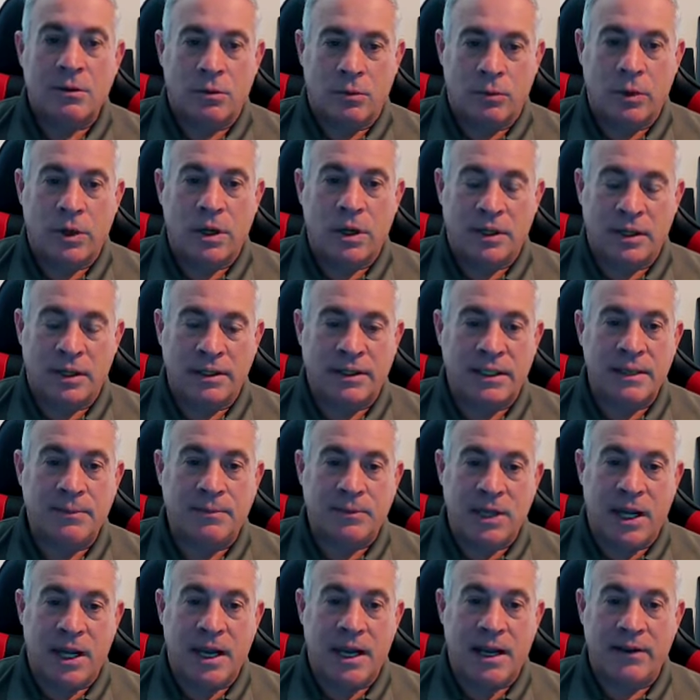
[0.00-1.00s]
"We're going to
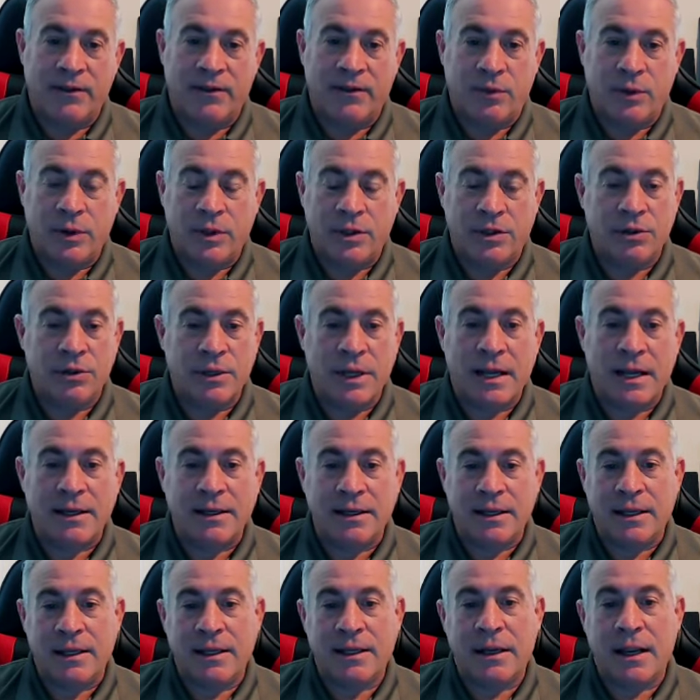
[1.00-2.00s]
deep dive. We do not
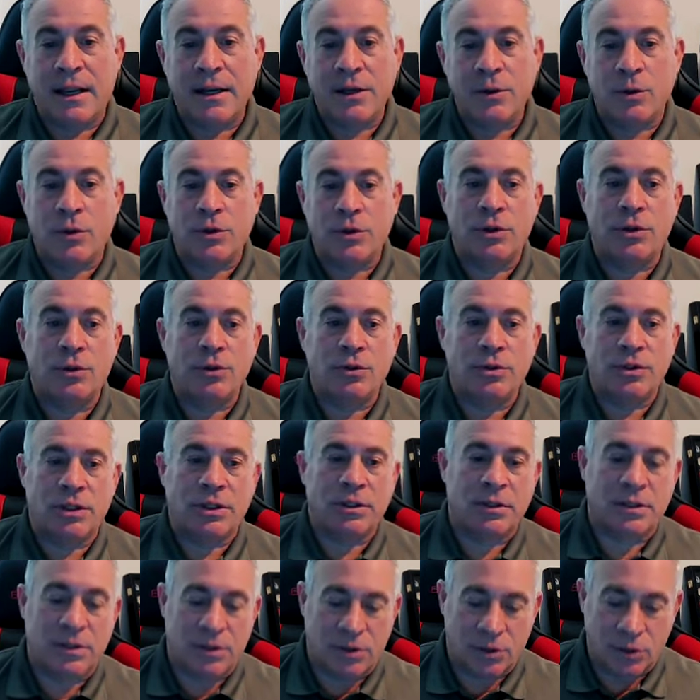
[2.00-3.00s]
need anyone
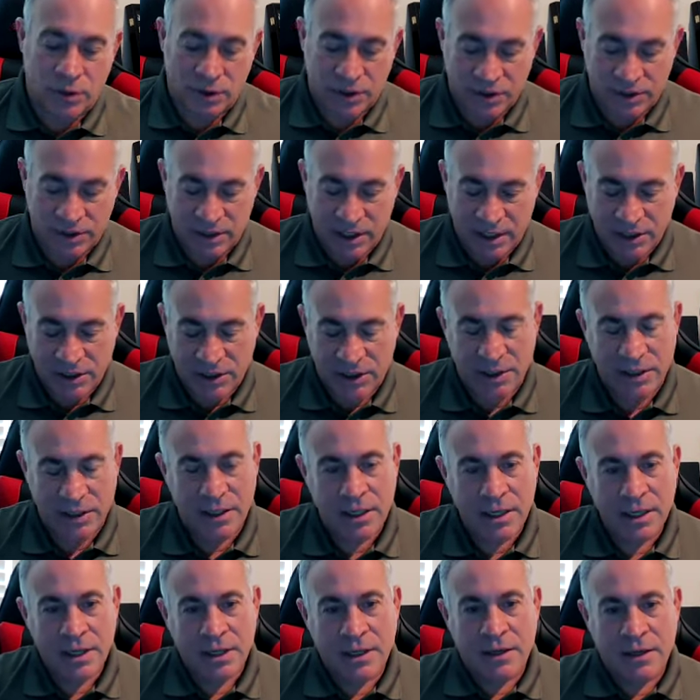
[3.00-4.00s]
using this
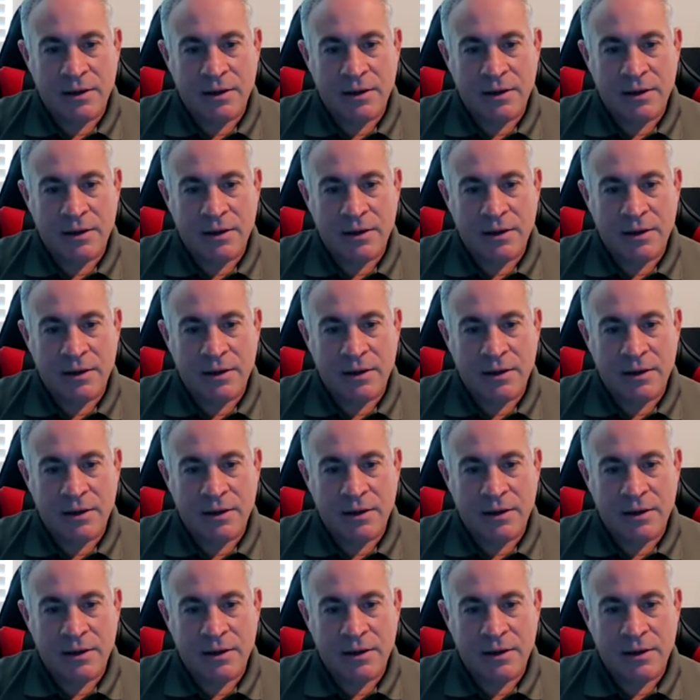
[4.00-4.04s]
organization